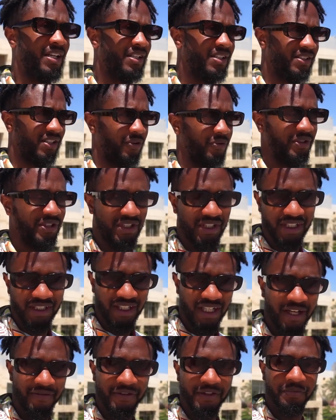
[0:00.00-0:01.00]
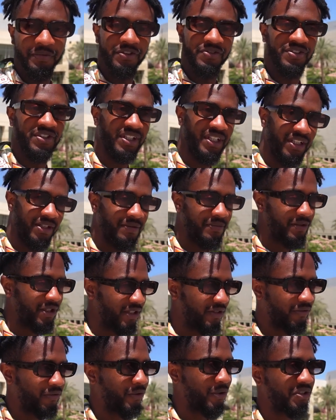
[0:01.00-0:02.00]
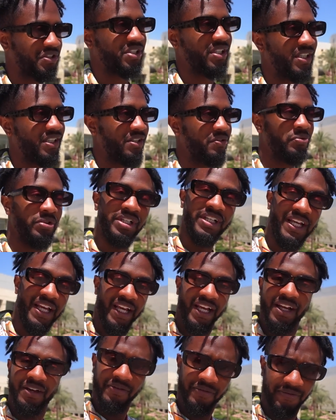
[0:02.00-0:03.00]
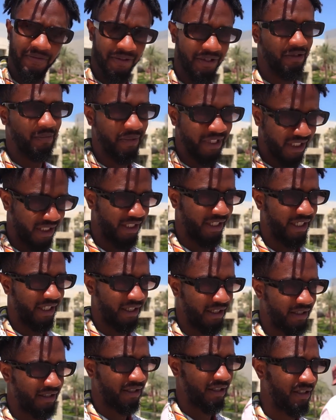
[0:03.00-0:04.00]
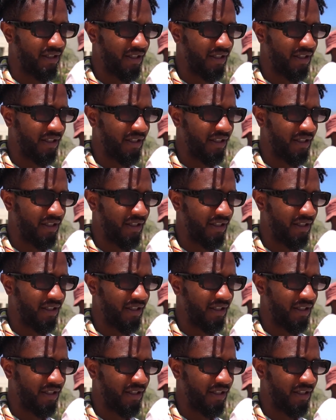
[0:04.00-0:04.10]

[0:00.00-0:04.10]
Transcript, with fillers: So we just left the museum. Unfortunately, we can't film in there.